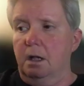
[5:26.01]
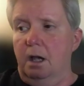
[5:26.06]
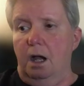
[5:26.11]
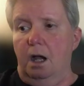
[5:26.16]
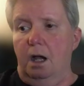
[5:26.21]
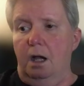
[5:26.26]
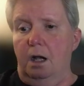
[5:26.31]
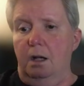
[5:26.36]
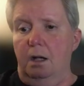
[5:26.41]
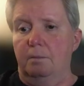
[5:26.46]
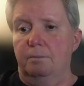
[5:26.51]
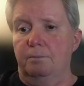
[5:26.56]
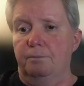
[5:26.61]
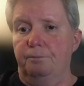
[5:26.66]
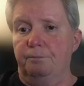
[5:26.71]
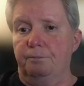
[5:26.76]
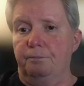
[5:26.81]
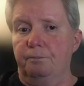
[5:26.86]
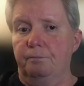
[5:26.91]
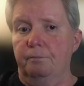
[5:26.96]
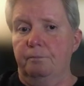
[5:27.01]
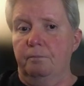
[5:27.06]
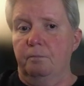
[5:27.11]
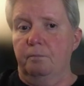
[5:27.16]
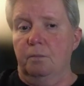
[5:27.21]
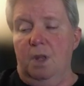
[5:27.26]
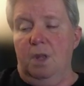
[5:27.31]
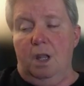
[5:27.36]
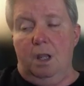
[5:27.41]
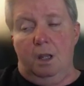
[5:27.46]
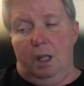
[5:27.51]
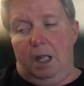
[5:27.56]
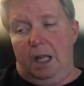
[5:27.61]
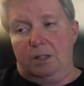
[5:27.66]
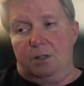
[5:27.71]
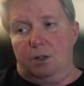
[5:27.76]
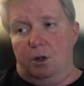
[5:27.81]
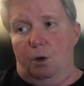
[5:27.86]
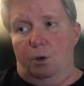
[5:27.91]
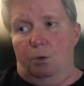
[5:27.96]
Uh,
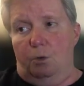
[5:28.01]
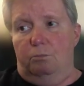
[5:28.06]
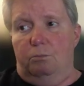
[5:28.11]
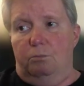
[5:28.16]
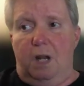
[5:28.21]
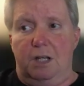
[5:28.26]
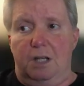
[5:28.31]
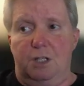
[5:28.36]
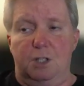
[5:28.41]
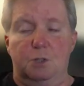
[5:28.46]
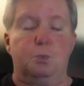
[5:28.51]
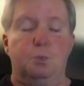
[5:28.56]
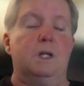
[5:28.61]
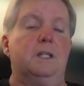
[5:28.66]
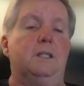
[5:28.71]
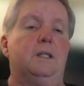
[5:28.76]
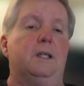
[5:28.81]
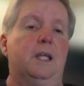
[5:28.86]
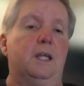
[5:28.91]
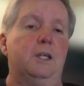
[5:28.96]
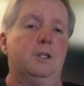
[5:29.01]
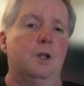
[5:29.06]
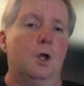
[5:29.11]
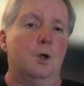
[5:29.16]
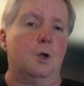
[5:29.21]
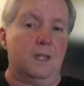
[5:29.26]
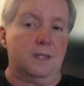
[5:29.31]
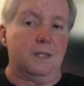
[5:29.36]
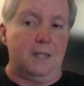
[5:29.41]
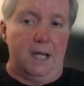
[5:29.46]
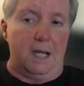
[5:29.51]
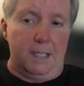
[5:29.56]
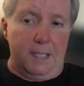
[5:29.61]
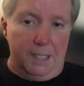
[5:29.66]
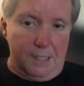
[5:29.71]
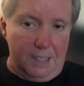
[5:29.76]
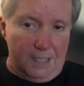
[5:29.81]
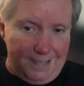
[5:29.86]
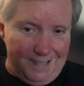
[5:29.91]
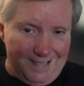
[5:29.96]
and so I just wanted to let you know that that
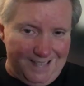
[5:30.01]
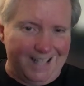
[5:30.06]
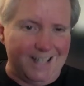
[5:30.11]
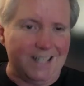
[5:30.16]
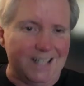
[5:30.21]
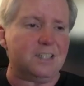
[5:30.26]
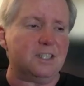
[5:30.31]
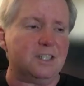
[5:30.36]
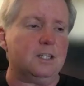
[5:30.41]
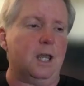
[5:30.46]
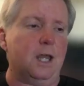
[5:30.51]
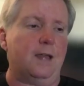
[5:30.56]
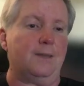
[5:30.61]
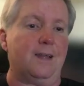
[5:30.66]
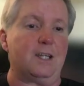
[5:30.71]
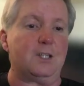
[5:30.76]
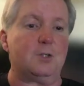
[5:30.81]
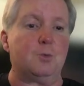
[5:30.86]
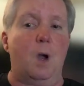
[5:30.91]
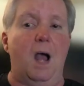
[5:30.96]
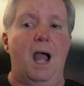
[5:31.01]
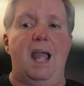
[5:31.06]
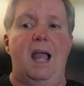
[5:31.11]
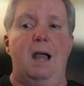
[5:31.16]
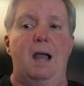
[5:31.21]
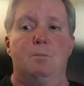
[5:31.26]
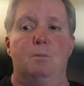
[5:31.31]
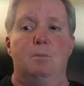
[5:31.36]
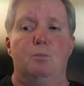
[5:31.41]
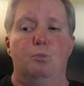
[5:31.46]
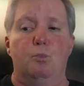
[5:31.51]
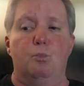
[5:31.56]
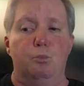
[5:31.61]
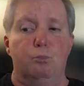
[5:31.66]
does exist, and that's why I'm